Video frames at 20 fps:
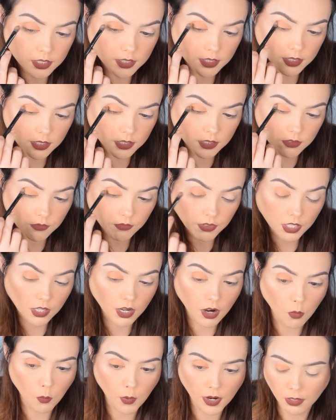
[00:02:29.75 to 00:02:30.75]
to
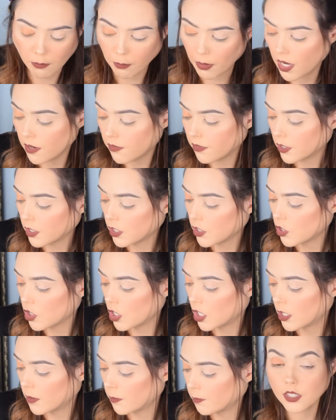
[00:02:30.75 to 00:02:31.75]
figure out where to buy
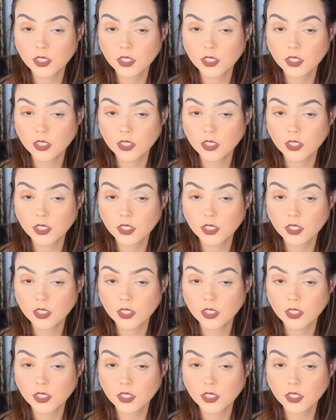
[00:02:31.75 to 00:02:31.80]
furniture.